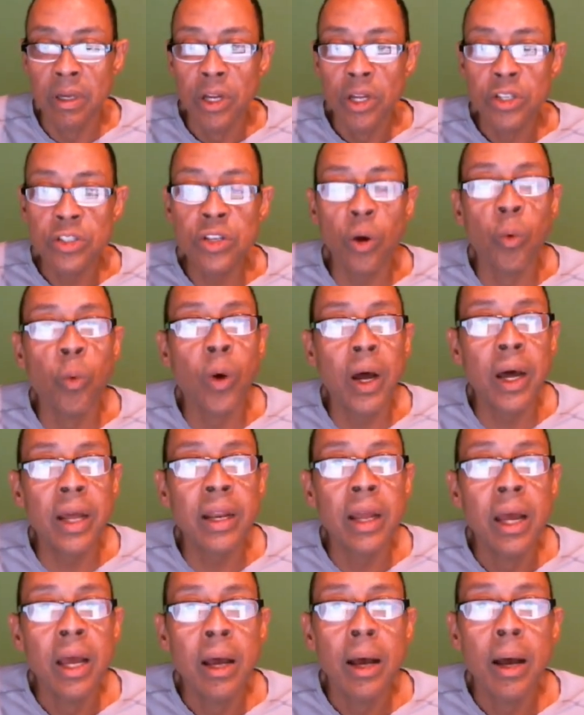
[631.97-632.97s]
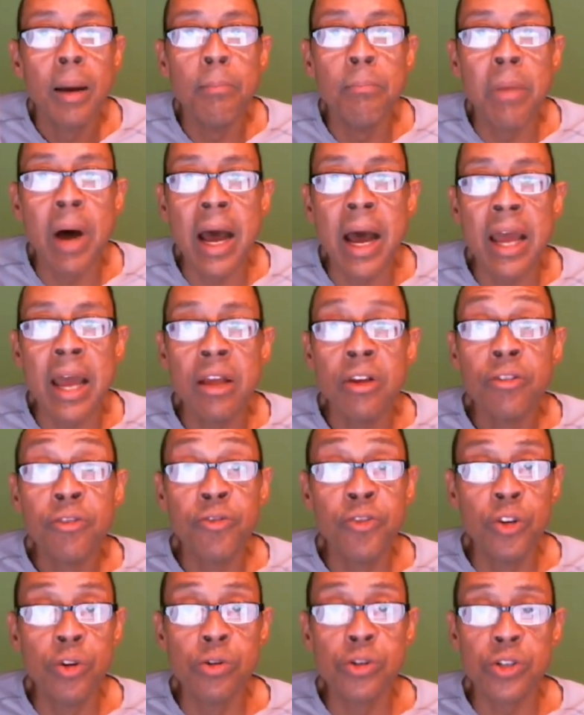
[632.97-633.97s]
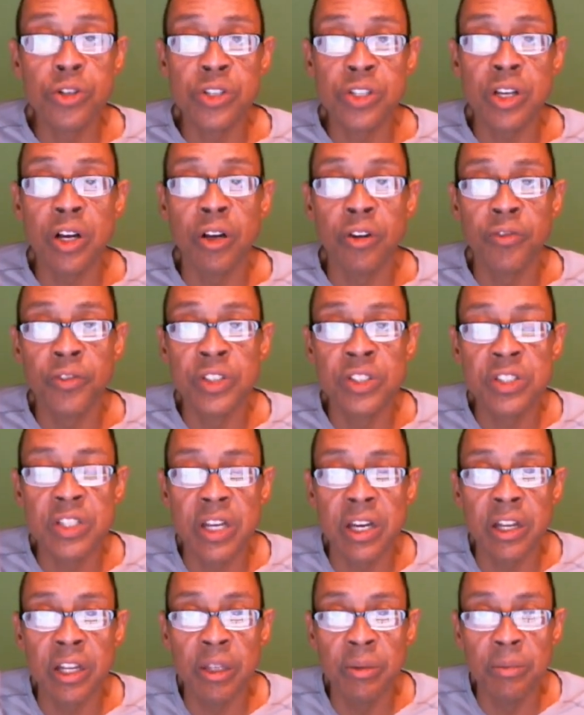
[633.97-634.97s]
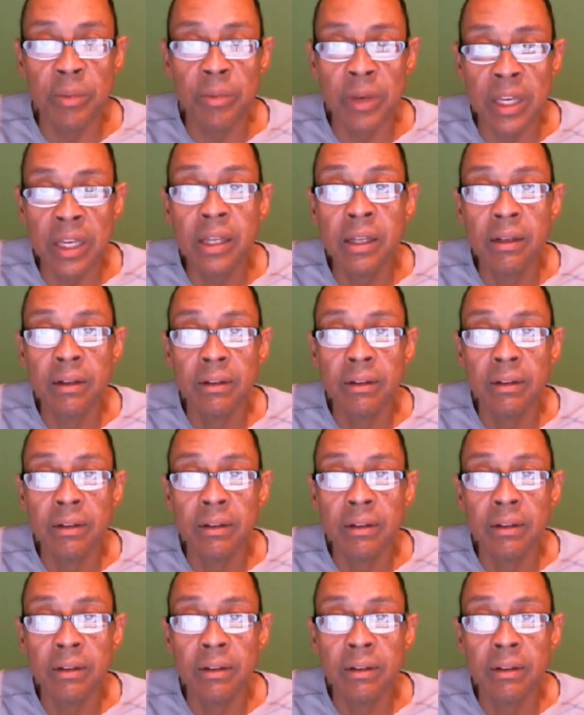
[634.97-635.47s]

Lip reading: So what my future self is telling me